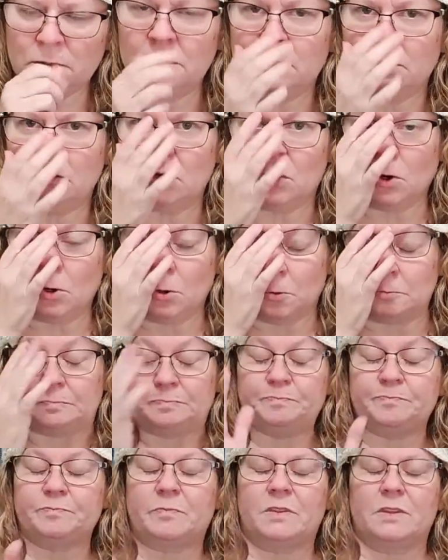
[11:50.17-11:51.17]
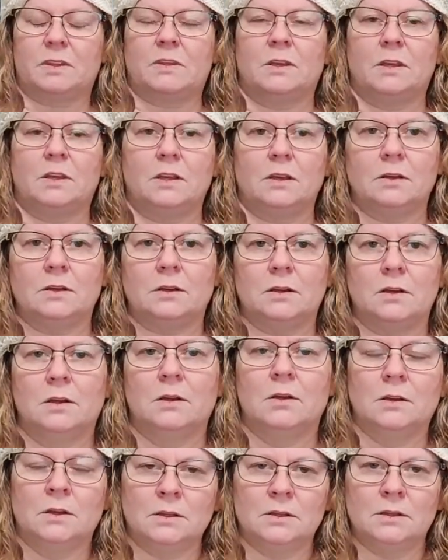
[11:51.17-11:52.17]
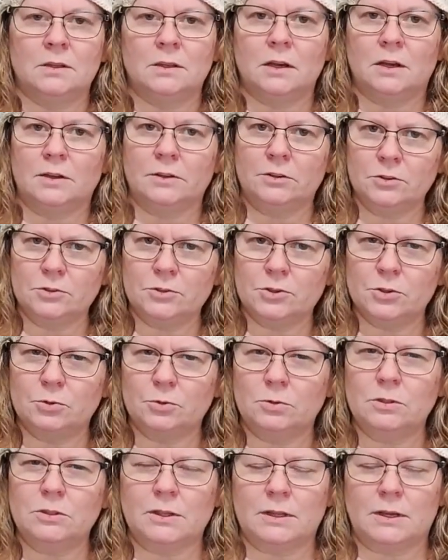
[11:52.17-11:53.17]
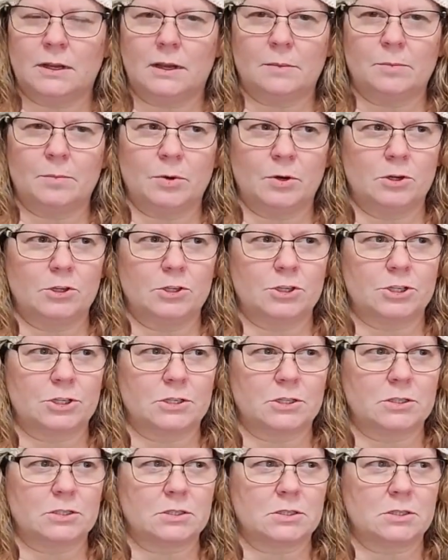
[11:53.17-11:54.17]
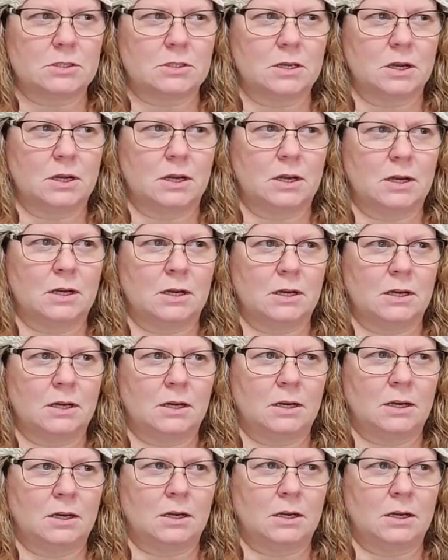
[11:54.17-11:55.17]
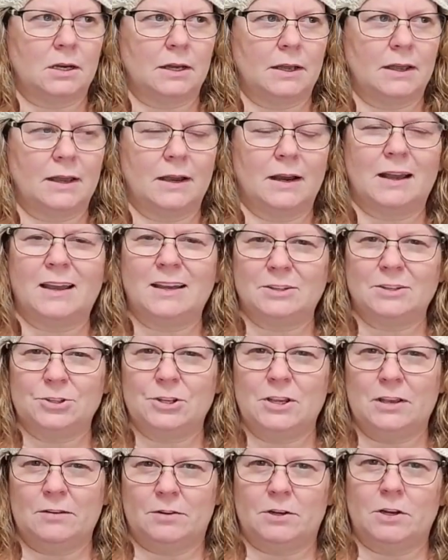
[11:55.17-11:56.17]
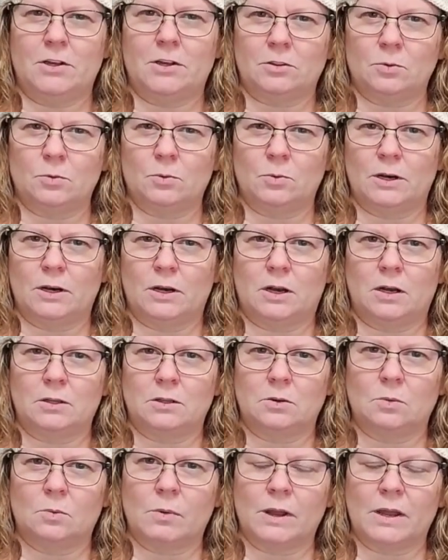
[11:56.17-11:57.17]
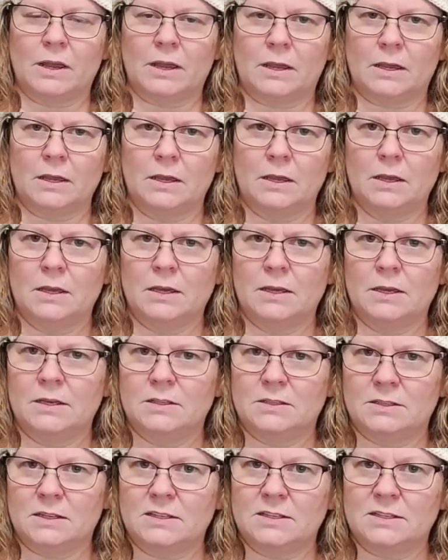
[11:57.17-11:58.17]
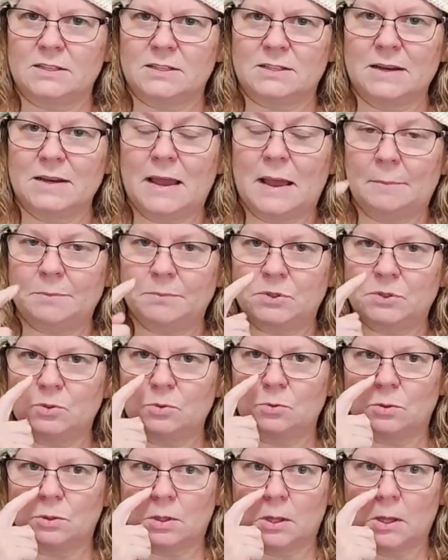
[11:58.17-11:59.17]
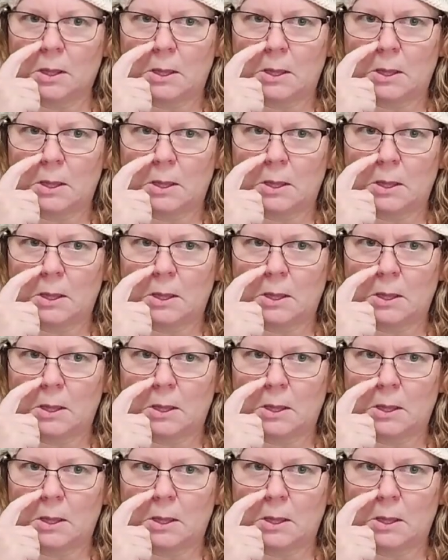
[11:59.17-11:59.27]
Oh, the other tool that I purchased, and I actually have another one on the way, is a snap tool.